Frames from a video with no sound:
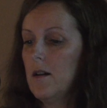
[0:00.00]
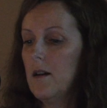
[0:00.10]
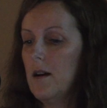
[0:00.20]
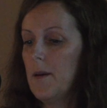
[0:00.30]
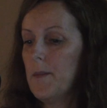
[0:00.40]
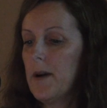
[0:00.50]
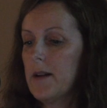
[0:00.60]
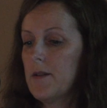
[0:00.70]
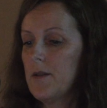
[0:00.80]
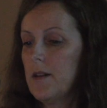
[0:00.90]

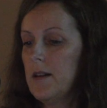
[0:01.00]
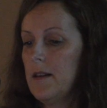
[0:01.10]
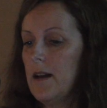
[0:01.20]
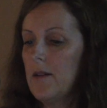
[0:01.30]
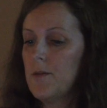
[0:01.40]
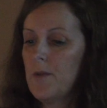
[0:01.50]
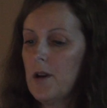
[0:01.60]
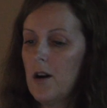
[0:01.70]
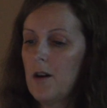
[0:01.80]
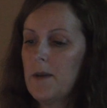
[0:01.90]
But in the end,
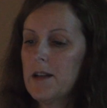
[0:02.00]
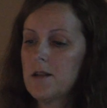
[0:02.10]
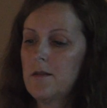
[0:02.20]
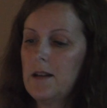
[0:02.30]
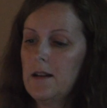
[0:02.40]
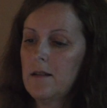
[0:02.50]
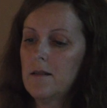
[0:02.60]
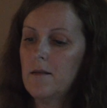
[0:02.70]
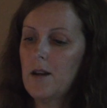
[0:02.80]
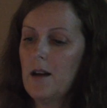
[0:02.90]
we are measuring
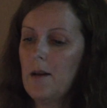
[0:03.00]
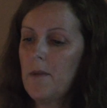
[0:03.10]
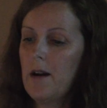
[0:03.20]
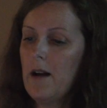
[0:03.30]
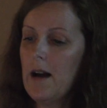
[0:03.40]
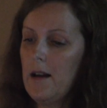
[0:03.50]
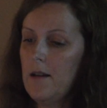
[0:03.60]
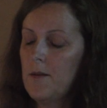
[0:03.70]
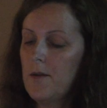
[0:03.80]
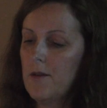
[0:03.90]

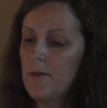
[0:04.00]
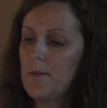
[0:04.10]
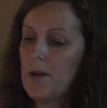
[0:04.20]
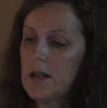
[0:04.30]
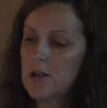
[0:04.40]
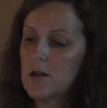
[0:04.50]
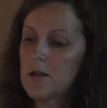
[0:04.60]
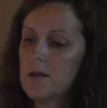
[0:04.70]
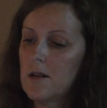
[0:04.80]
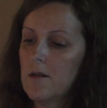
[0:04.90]
MRI
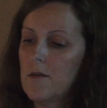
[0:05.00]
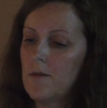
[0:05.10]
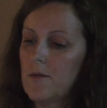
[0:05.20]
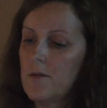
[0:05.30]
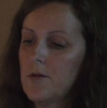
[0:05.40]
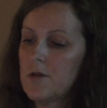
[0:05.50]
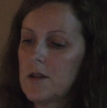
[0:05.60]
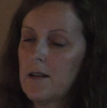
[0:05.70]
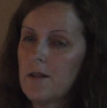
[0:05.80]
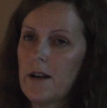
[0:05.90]
pictures
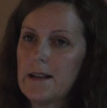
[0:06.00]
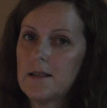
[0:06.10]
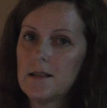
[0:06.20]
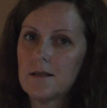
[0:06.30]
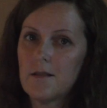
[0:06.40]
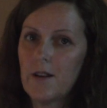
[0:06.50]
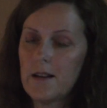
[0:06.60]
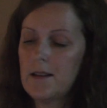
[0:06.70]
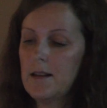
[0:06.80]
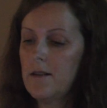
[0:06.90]
using the RECIST
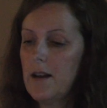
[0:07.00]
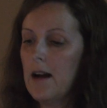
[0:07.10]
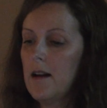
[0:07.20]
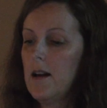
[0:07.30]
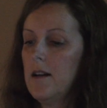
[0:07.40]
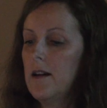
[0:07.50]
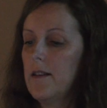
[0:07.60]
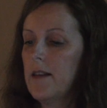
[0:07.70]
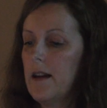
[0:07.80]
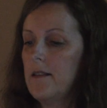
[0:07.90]
criteria,
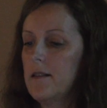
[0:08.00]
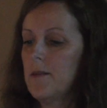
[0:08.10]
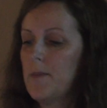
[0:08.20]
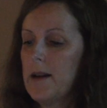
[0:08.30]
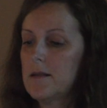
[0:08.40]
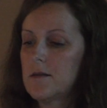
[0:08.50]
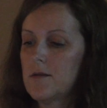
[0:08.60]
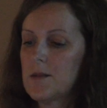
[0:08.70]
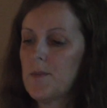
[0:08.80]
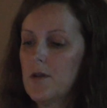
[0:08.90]
and then the best
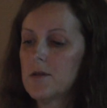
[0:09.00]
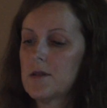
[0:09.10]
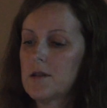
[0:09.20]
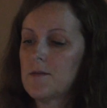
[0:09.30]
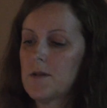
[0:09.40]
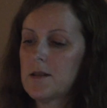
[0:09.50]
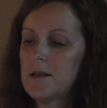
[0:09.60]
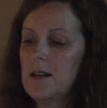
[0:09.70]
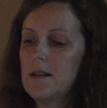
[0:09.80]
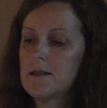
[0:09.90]
responses were
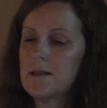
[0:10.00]
still